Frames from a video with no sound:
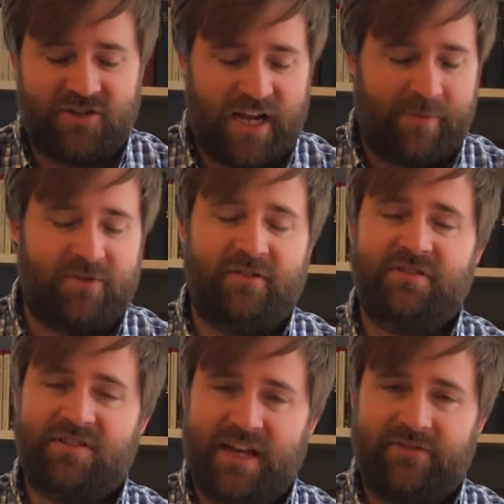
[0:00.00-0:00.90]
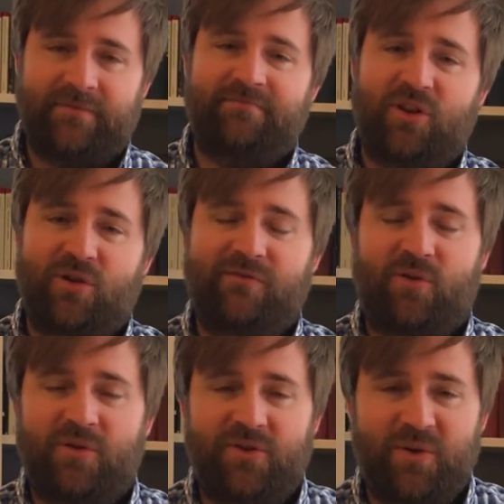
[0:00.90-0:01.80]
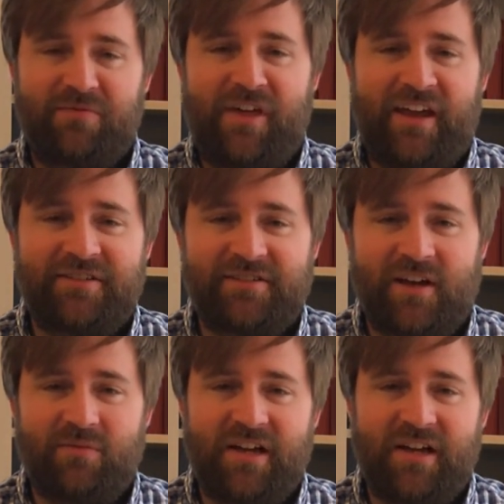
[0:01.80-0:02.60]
chapter 7. Looking forward to it. Thanks. God